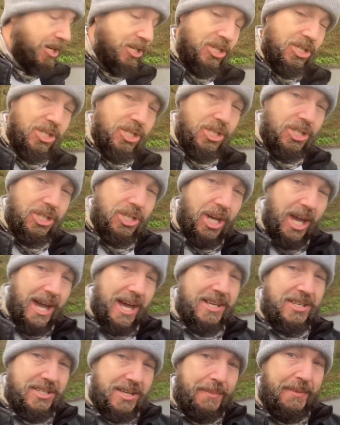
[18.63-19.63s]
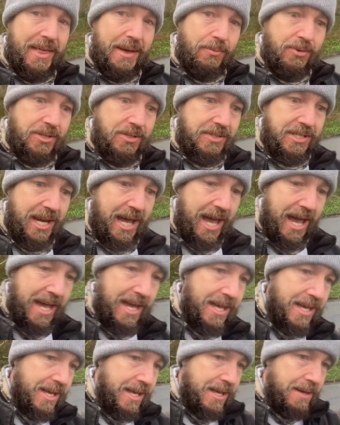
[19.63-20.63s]
share some of them with you today.
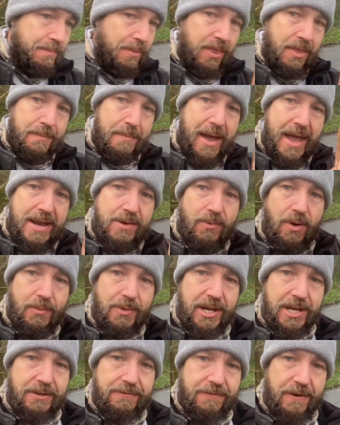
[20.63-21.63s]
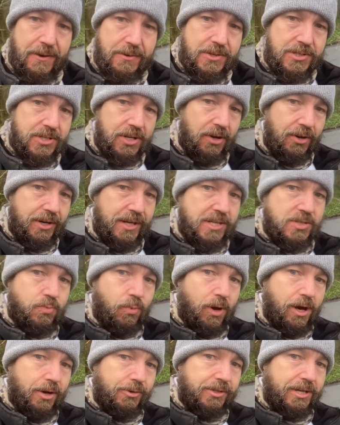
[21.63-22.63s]
But the main one we're going to focus on is
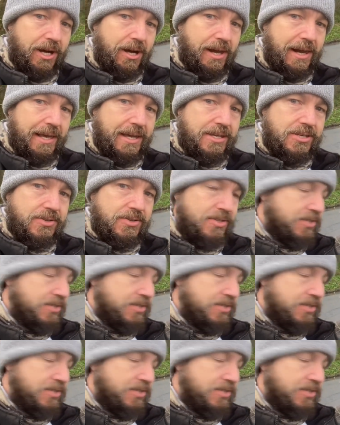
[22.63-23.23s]
wild garlic, and you can